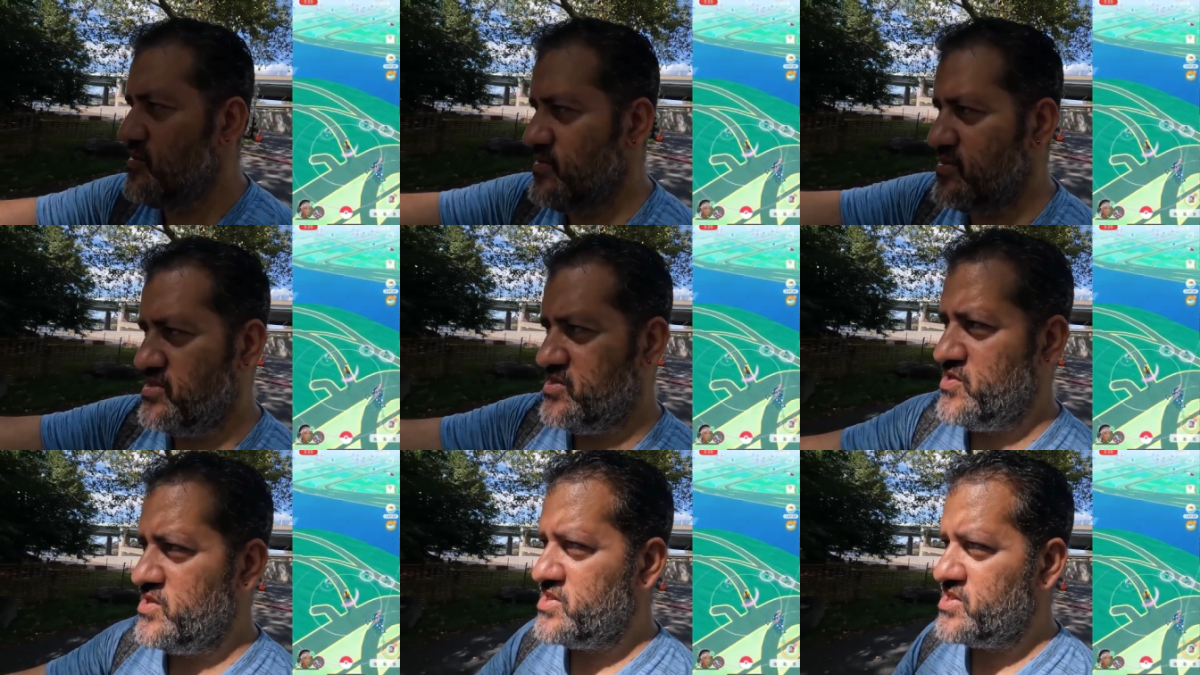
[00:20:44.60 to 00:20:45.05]

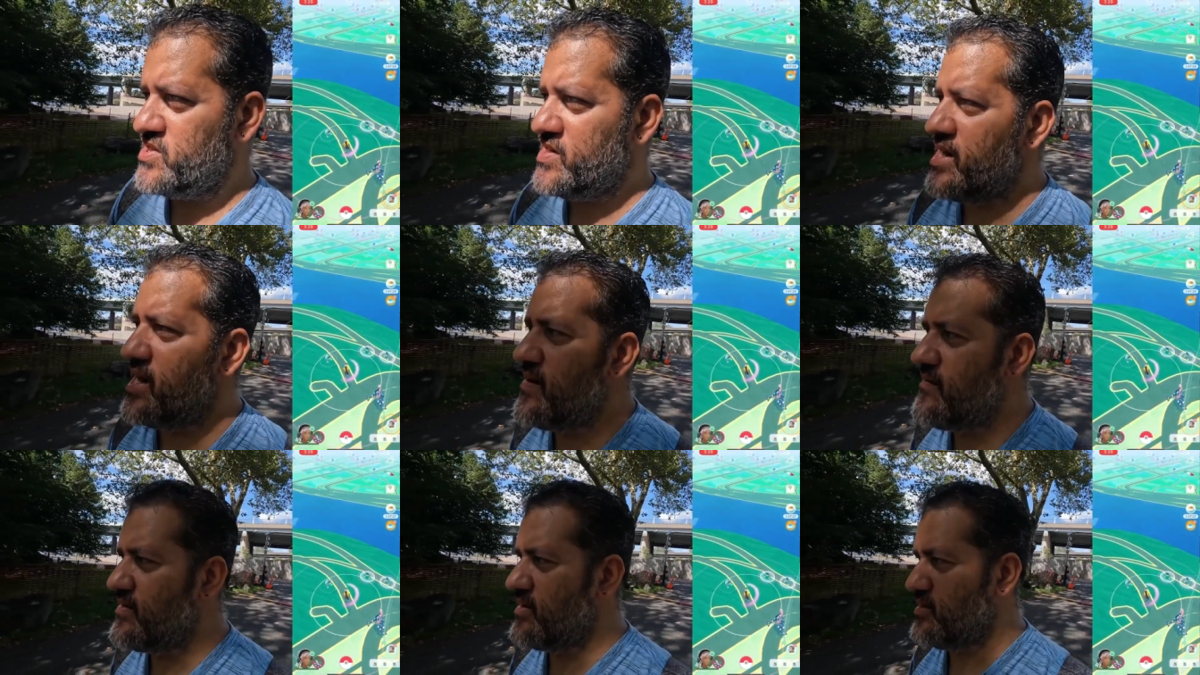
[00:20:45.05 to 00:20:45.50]
Restrict
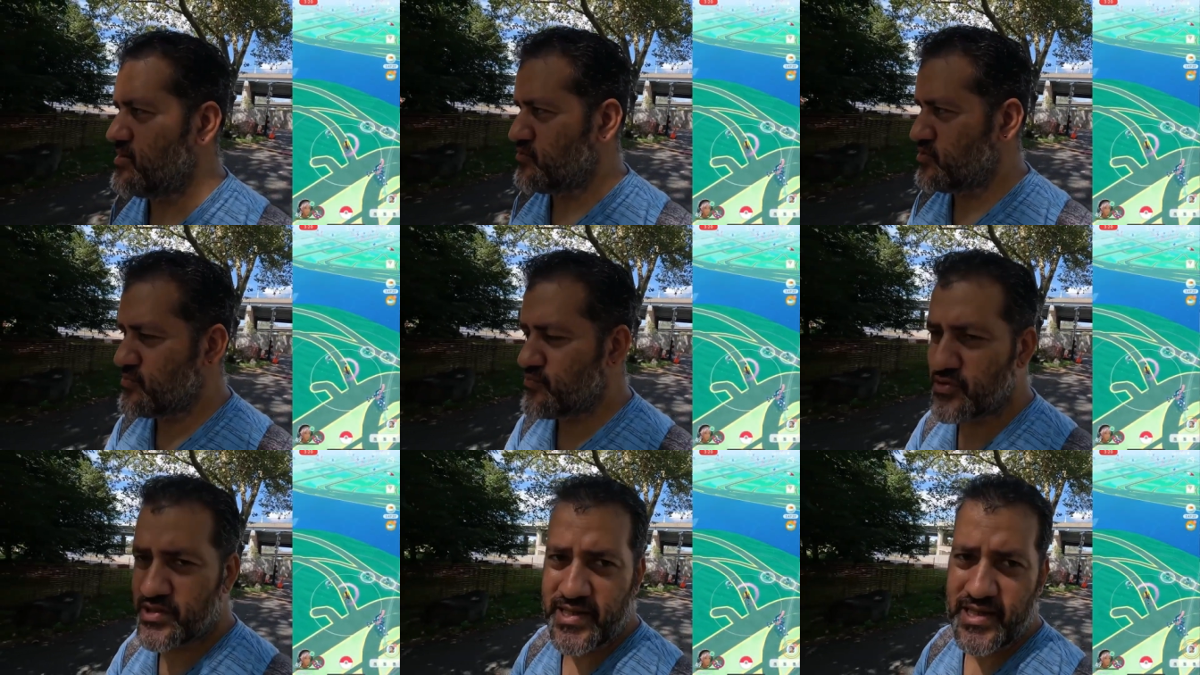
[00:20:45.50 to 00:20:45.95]
your area.
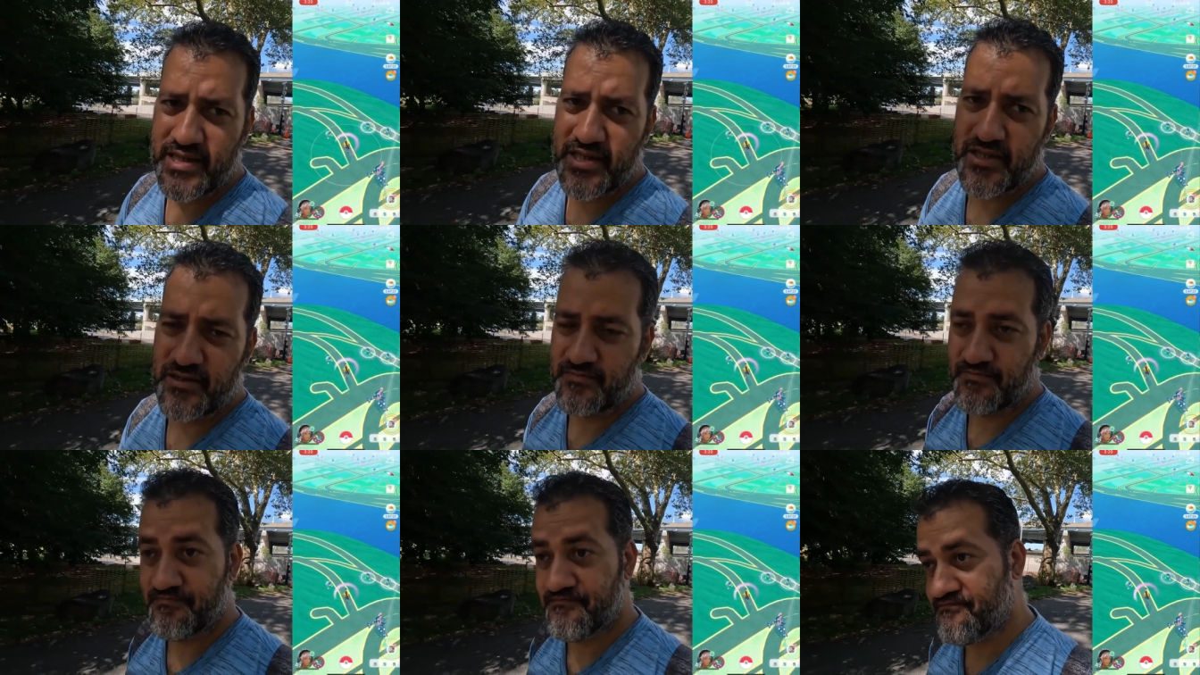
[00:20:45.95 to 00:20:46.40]
Tree
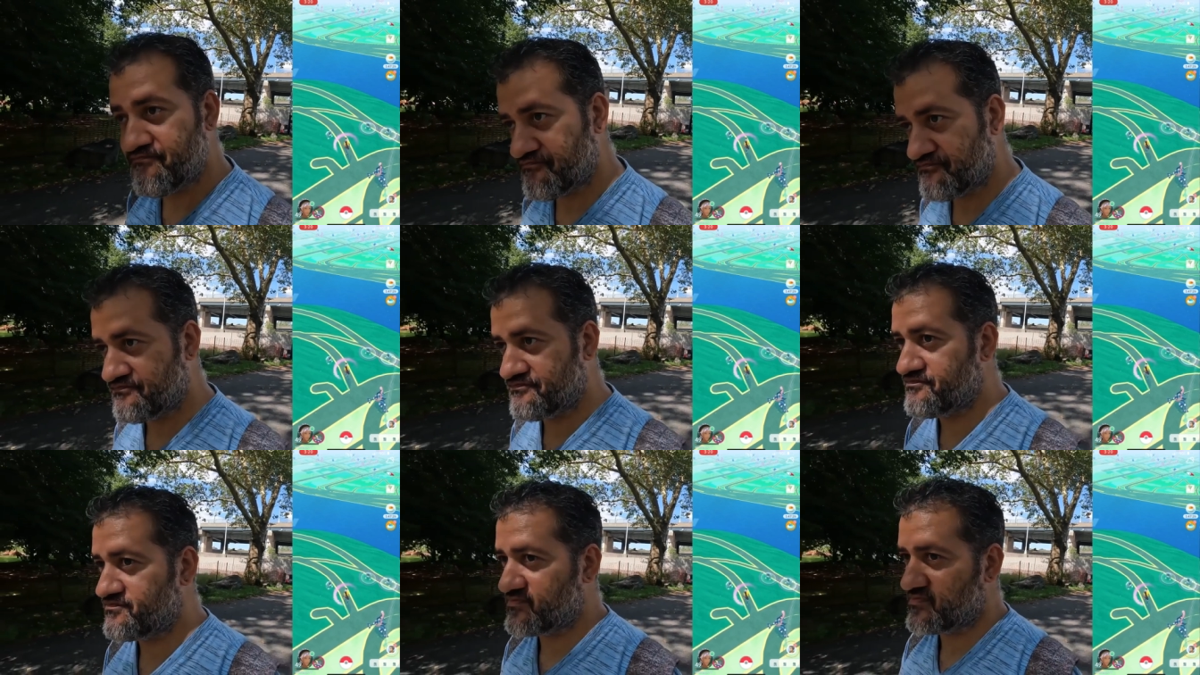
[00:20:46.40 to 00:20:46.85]
protection.
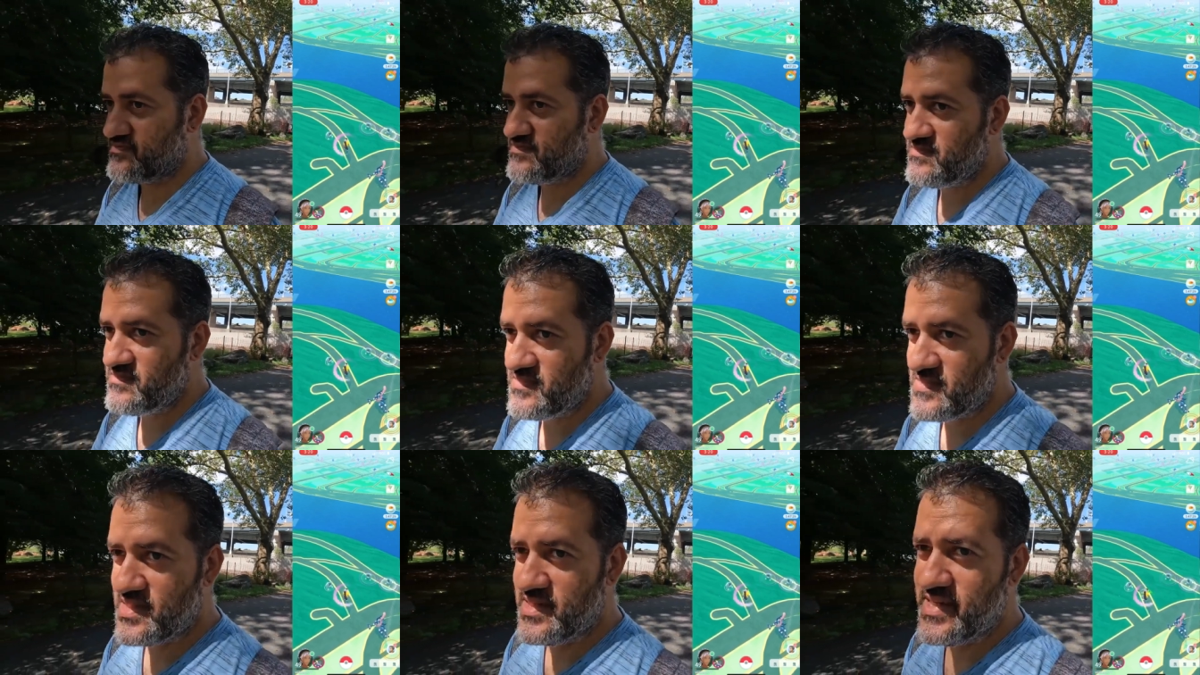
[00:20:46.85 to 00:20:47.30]

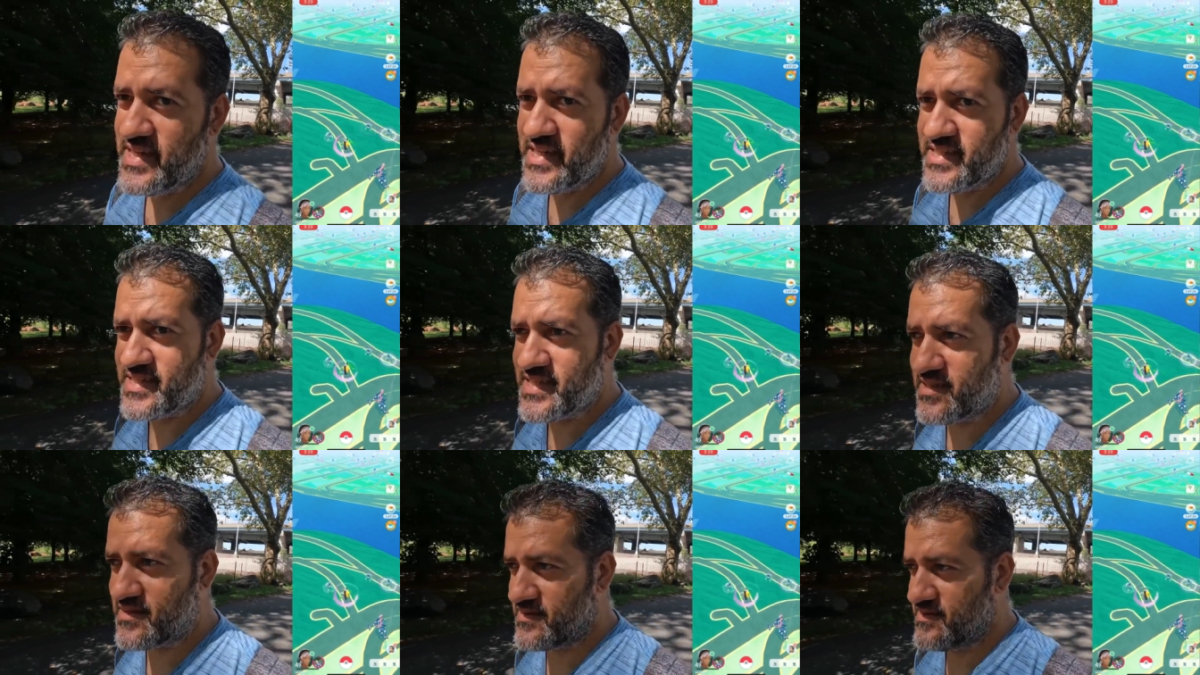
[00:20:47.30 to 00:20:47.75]

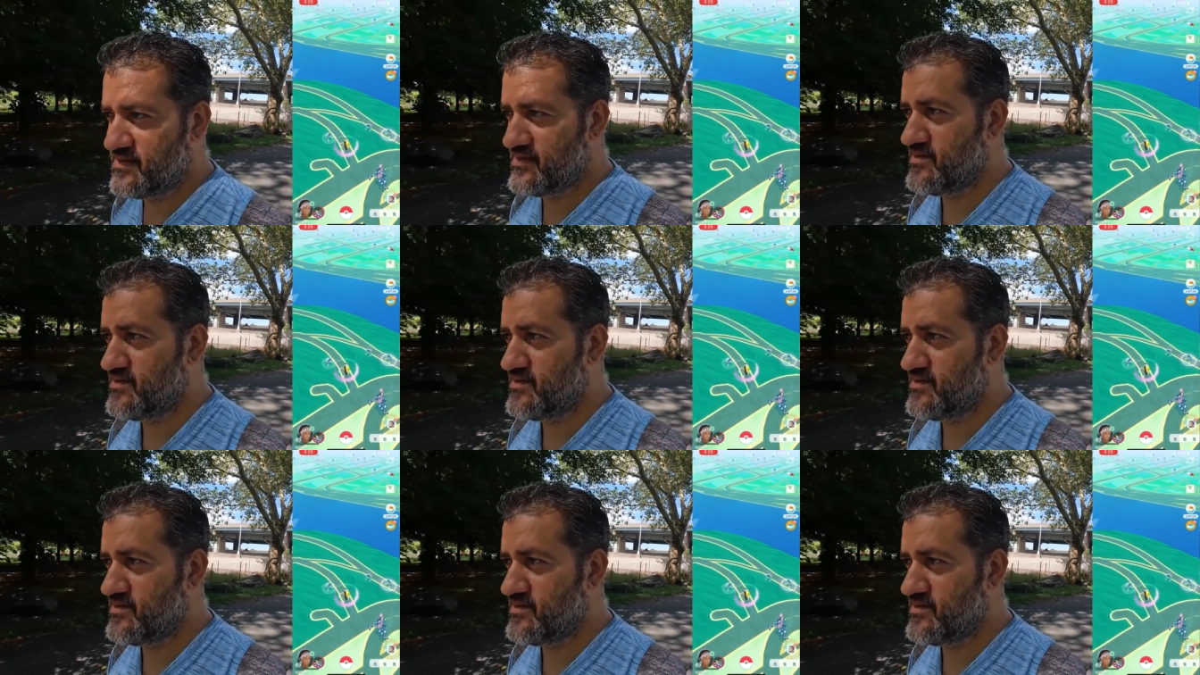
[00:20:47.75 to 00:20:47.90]
Niantic.